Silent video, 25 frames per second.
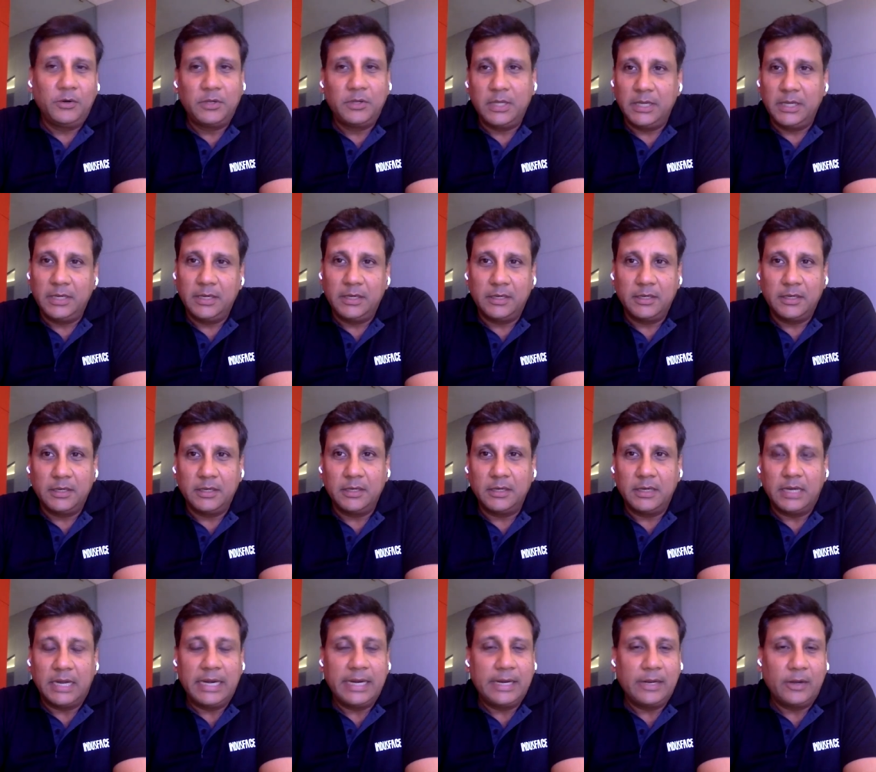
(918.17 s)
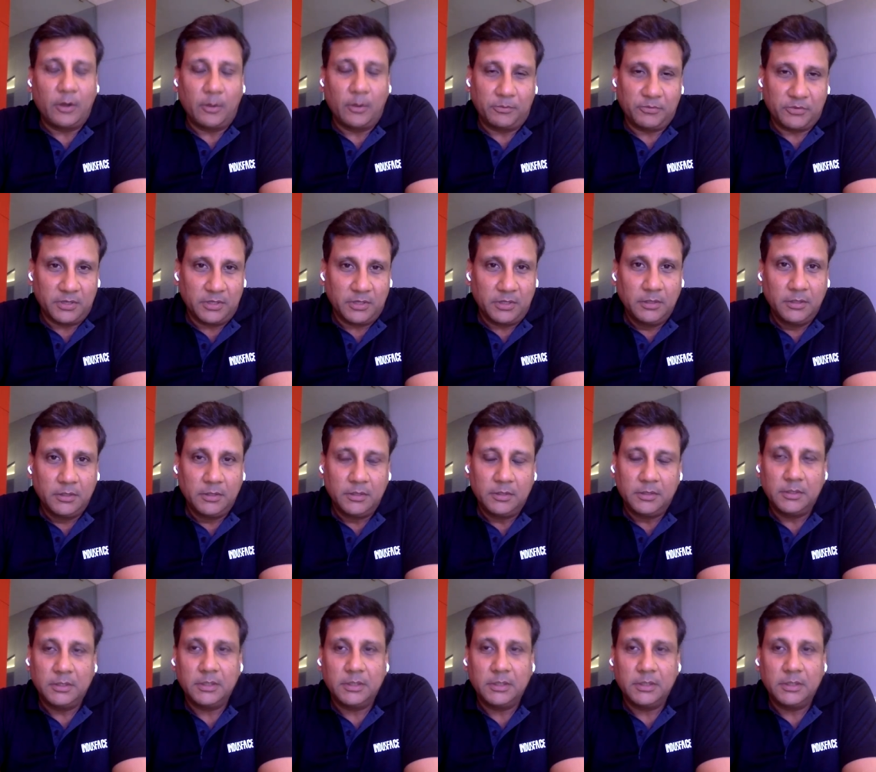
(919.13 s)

I don't think I had an option.